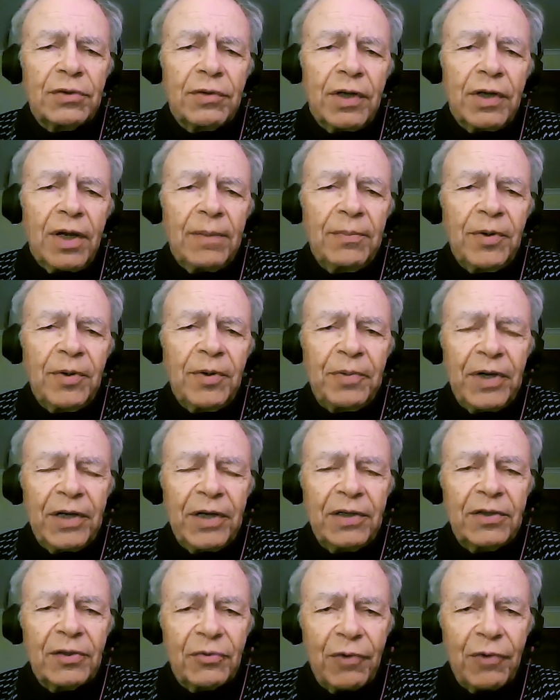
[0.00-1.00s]
And I'm
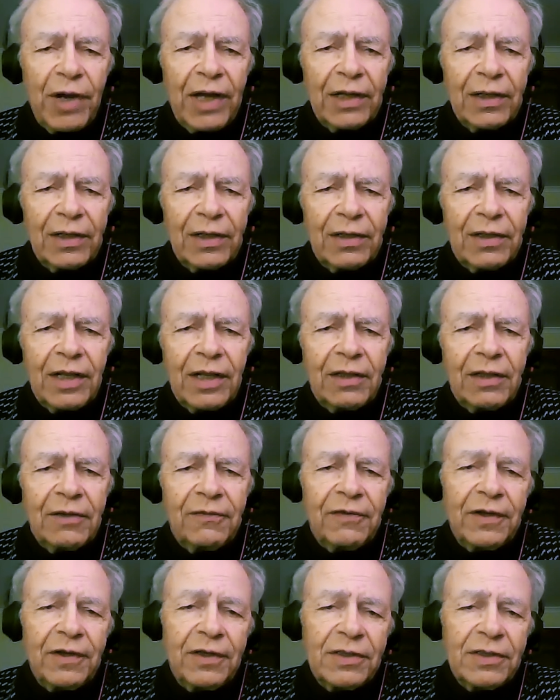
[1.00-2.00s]
prepared to grant that the
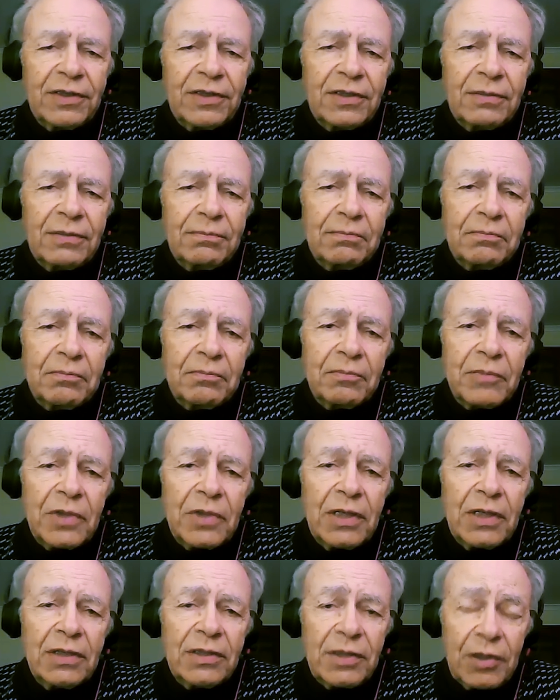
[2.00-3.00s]
fetus
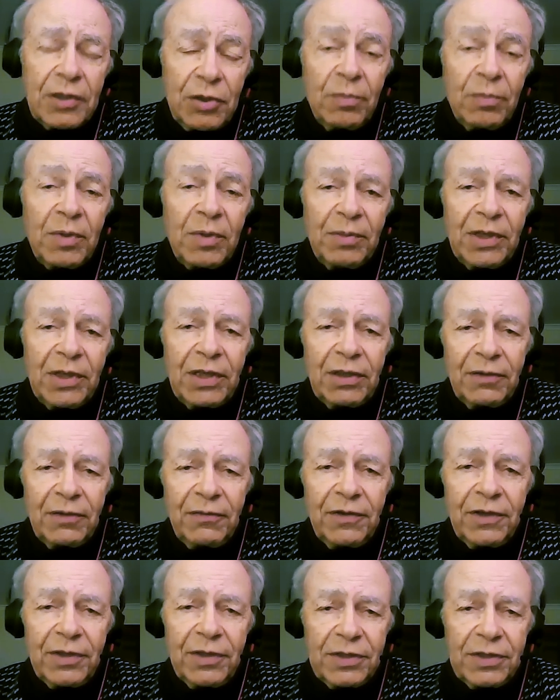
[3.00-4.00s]
is a human being. The
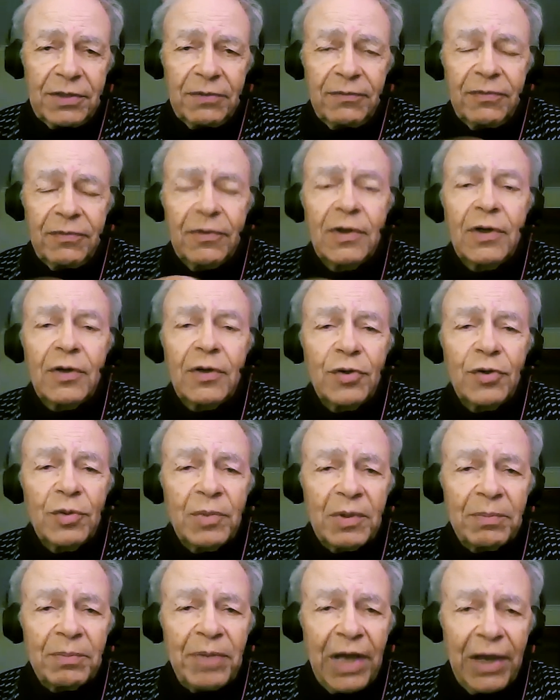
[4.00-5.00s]
fetus of
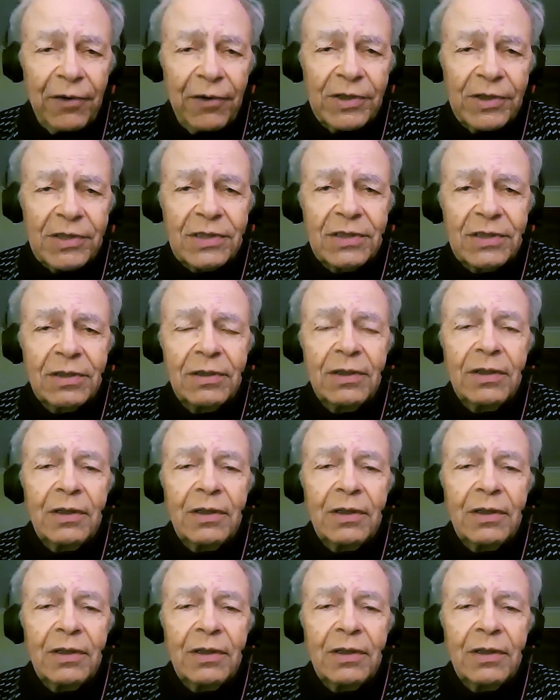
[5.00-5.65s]
human parents